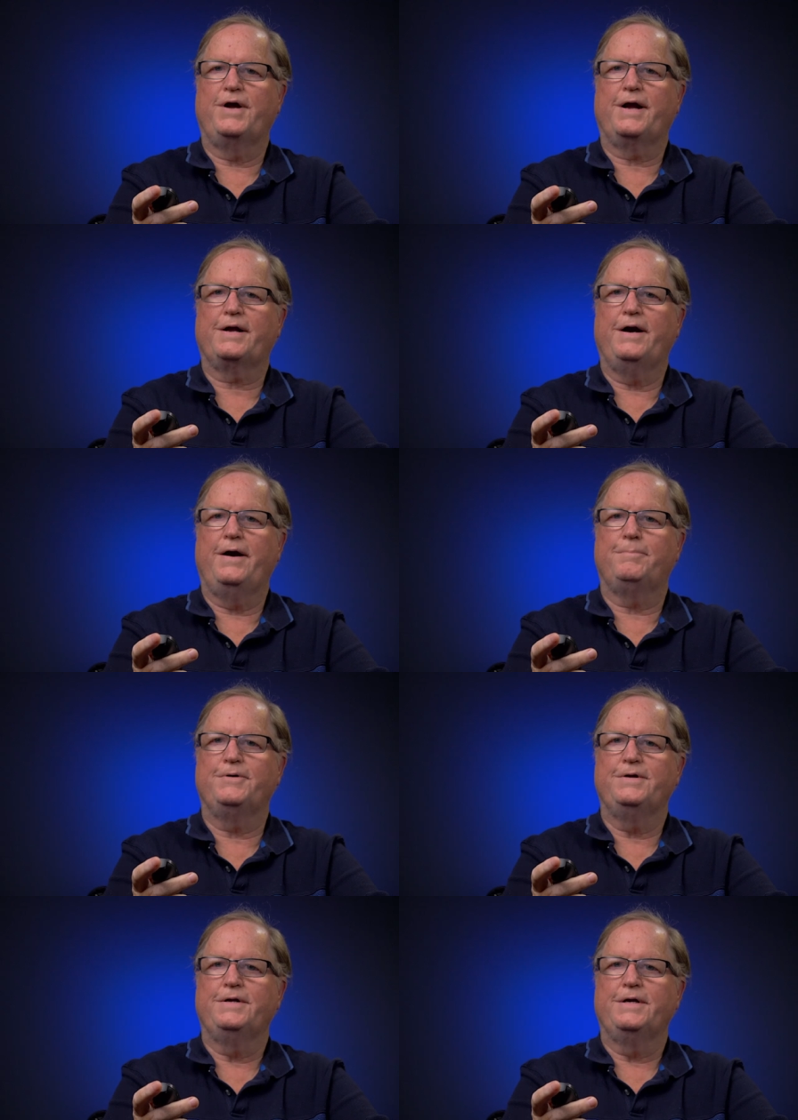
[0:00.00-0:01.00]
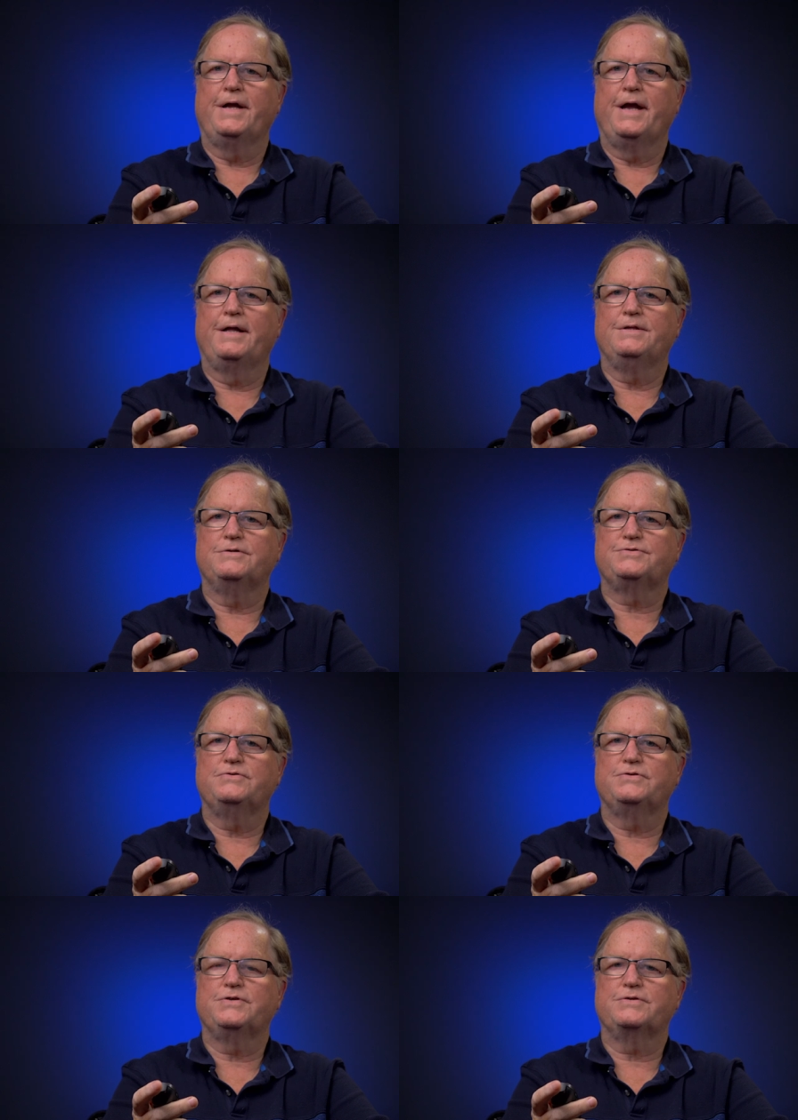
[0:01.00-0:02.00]
back up and as
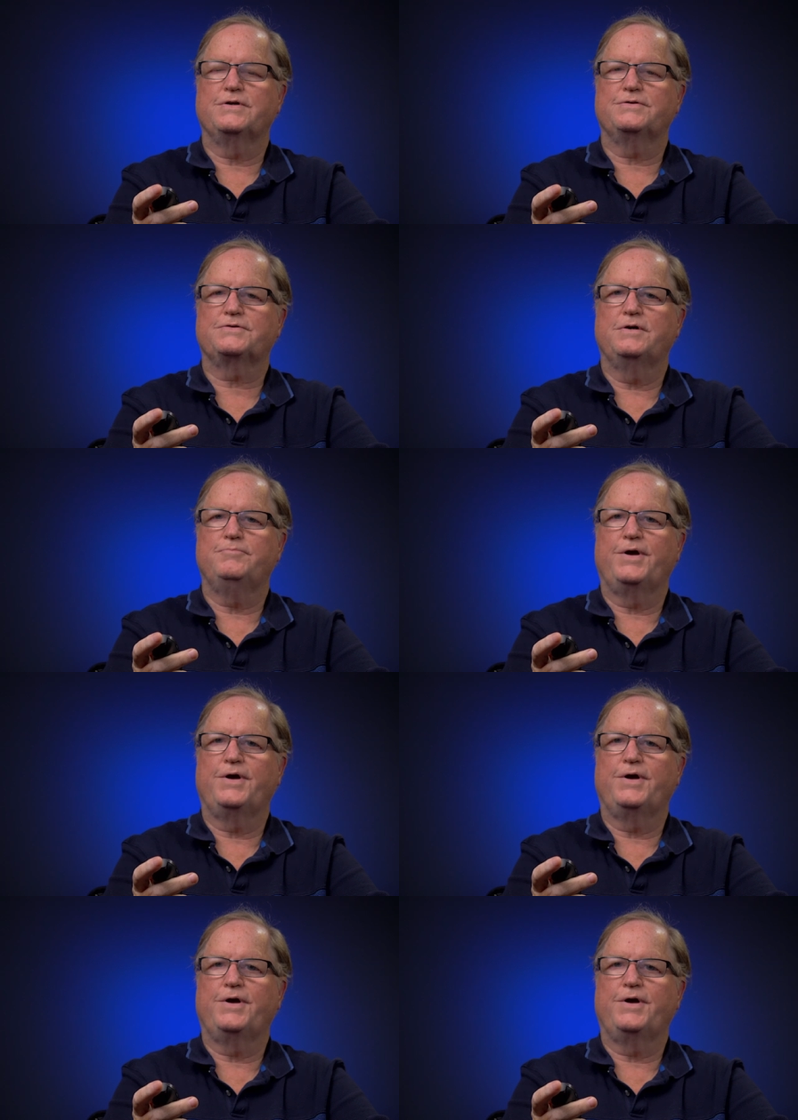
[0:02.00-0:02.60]
soon as it does come